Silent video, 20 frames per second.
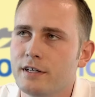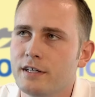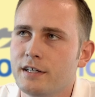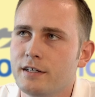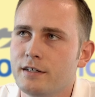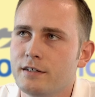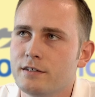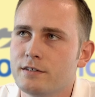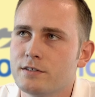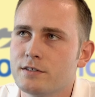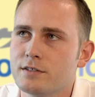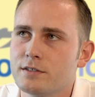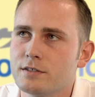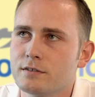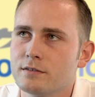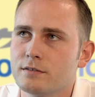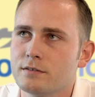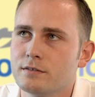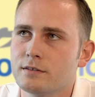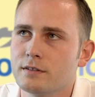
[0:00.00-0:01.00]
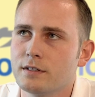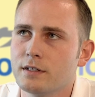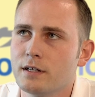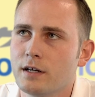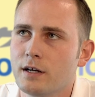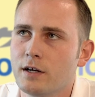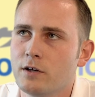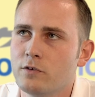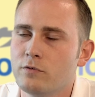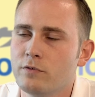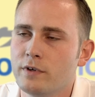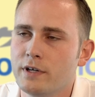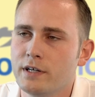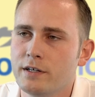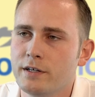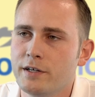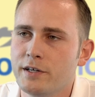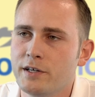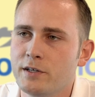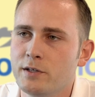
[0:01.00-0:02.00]
is a
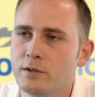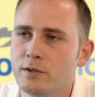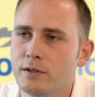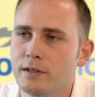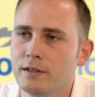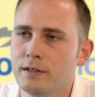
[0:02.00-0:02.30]
very